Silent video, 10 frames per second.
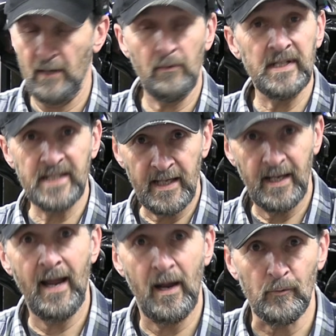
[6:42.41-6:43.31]
and I'm going to take
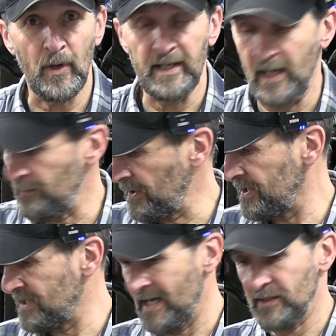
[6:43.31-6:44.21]
it out right yet
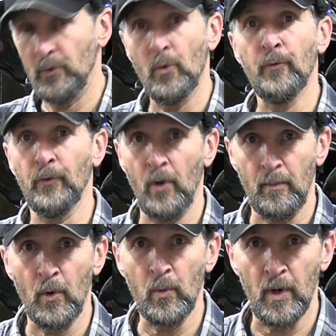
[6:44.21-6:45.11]
because that's an awful
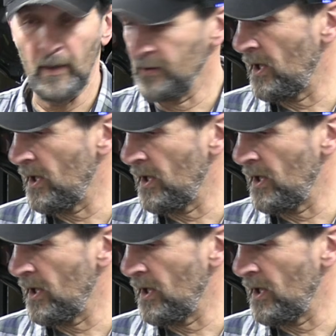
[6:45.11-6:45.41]
lot more work.